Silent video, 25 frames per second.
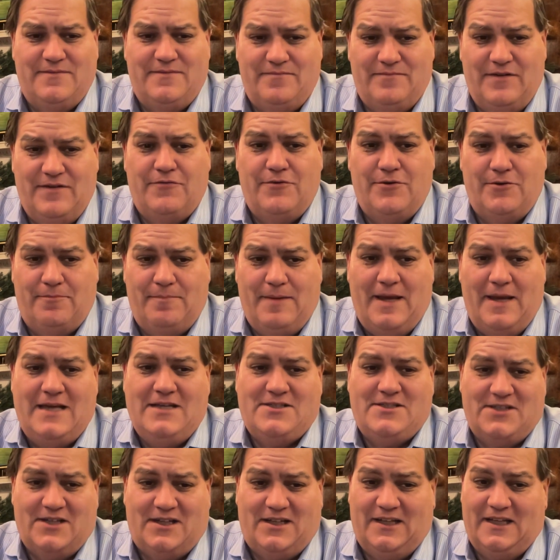if you're
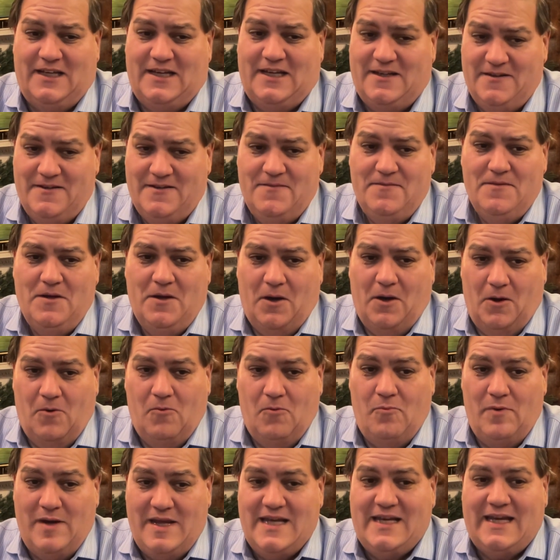basically a
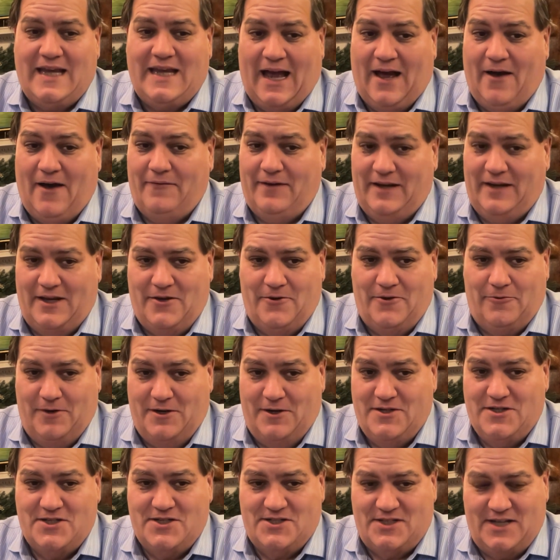week out and you're
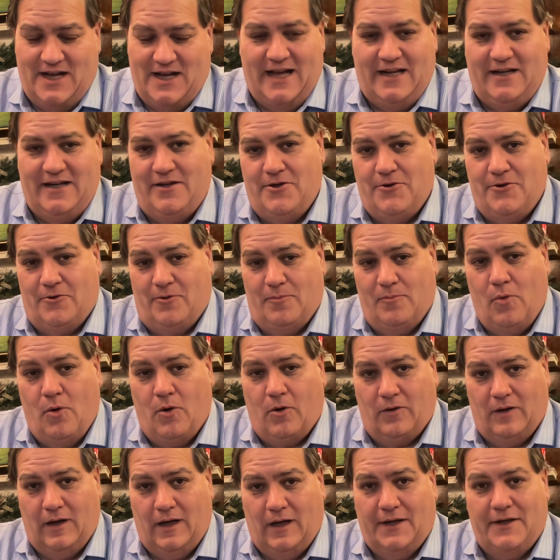undecided, you're a
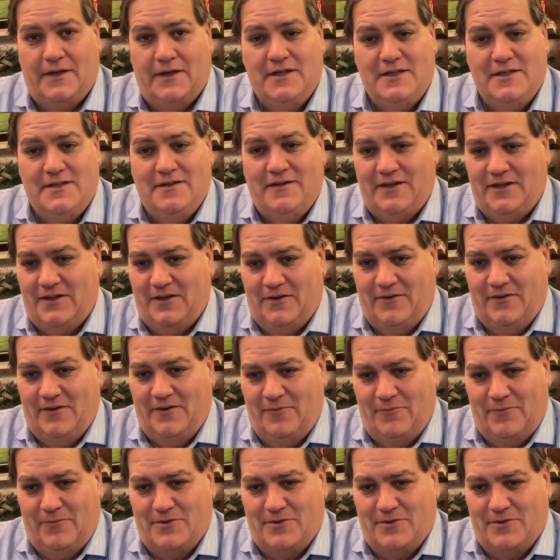moron. In other words,